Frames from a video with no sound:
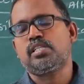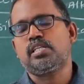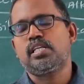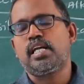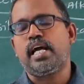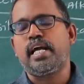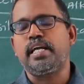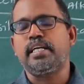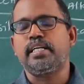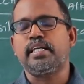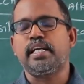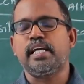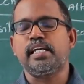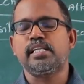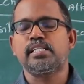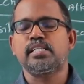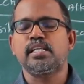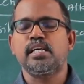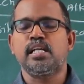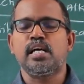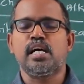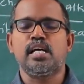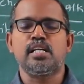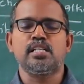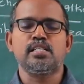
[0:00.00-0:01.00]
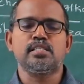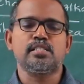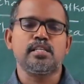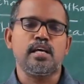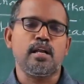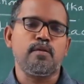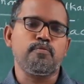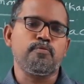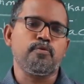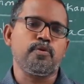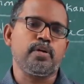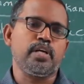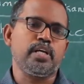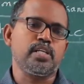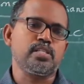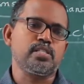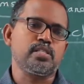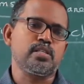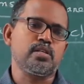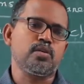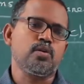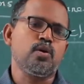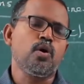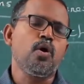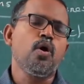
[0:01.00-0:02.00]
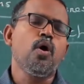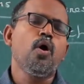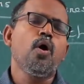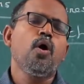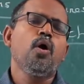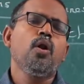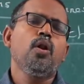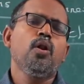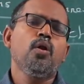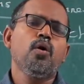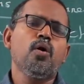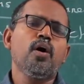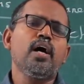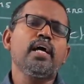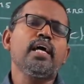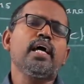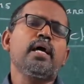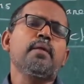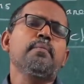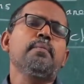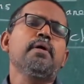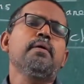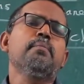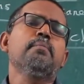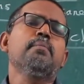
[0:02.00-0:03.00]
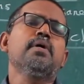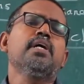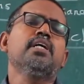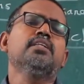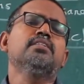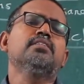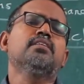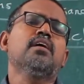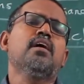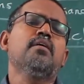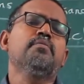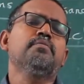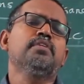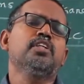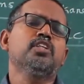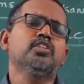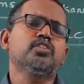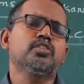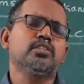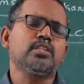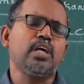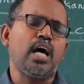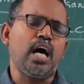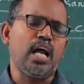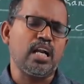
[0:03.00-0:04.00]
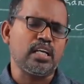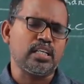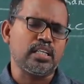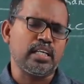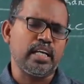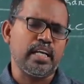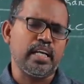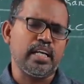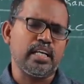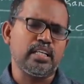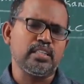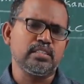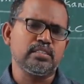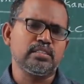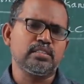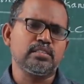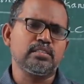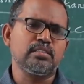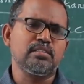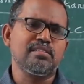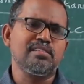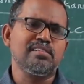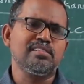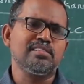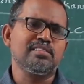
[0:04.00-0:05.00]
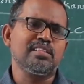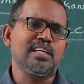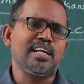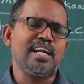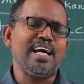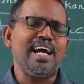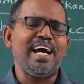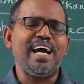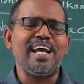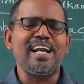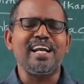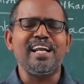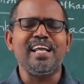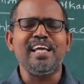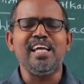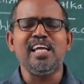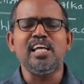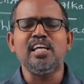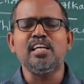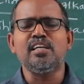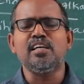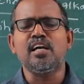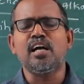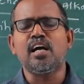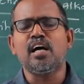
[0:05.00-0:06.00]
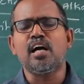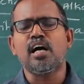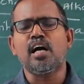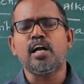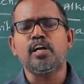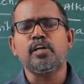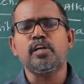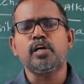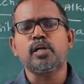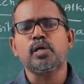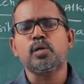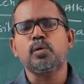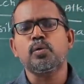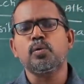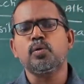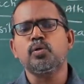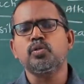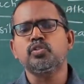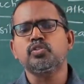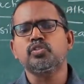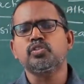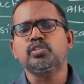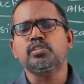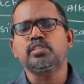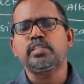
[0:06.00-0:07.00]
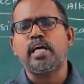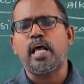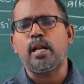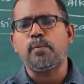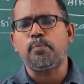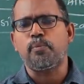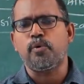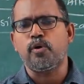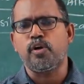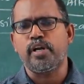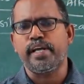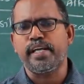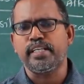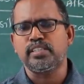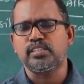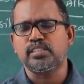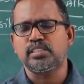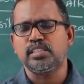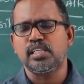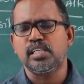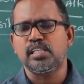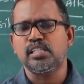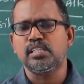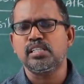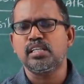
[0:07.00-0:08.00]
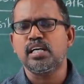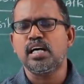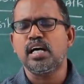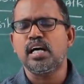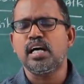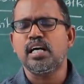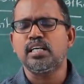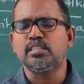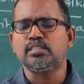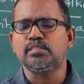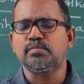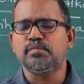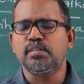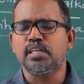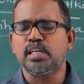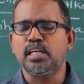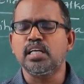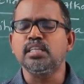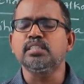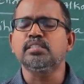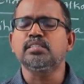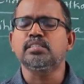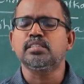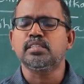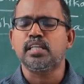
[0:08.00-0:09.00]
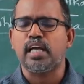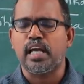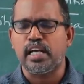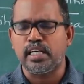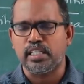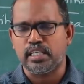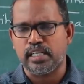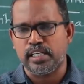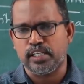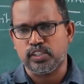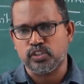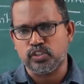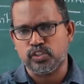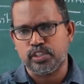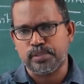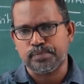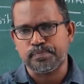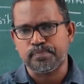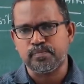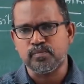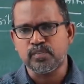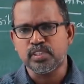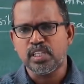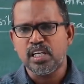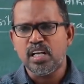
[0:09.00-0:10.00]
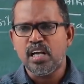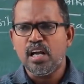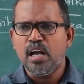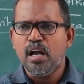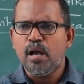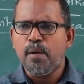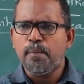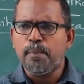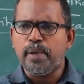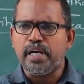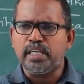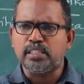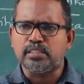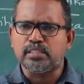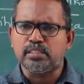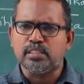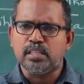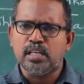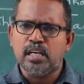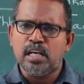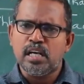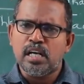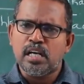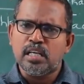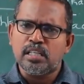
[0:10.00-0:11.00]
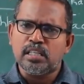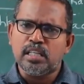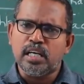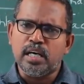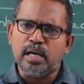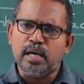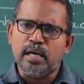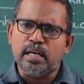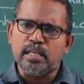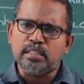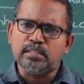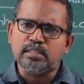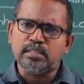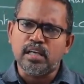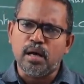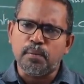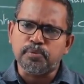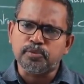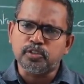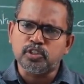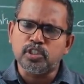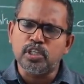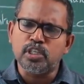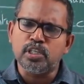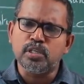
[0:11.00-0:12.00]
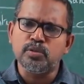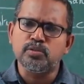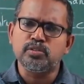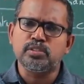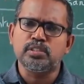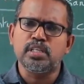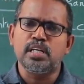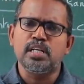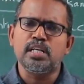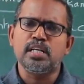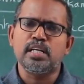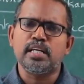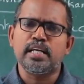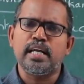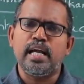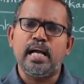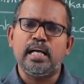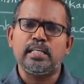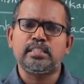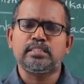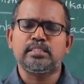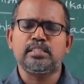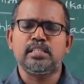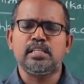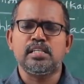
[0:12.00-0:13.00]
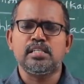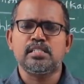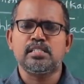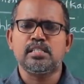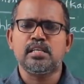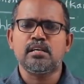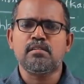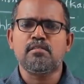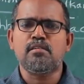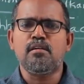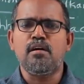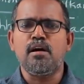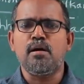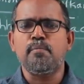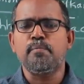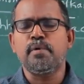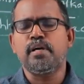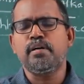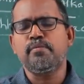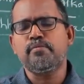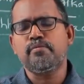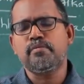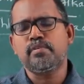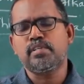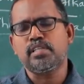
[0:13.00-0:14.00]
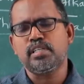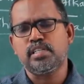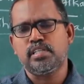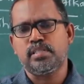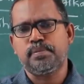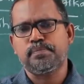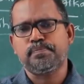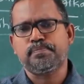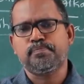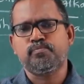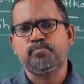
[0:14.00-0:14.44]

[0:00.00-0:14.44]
Nitration and sulfonation. Lower members of this alkanes is rarely undergoes sulfonation as well as nitration, but the substitution reaction is a common term.